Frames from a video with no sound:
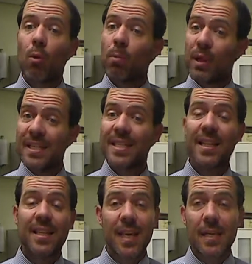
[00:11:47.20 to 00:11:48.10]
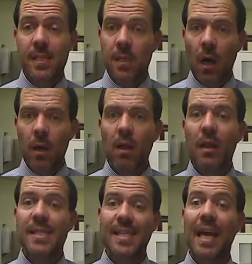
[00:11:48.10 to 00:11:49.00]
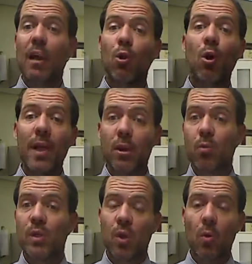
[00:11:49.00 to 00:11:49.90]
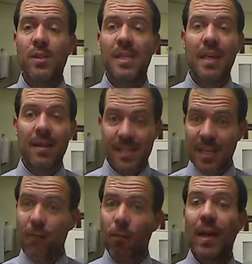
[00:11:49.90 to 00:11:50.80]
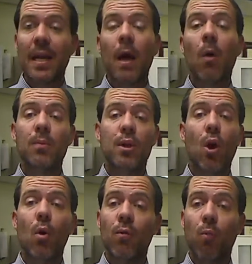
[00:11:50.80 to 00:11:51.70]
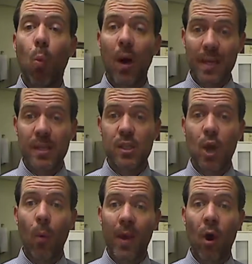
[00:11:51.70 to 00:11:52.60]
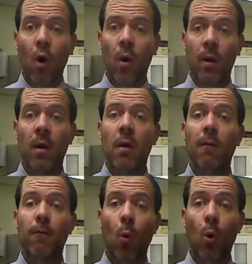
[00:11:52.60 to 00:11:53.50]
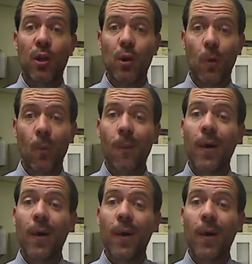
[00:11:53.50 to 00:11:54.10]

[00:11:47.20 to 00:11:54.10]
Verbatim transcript: Please get the test done. Let's get a look at the results and see if we can help decode what is going on for you.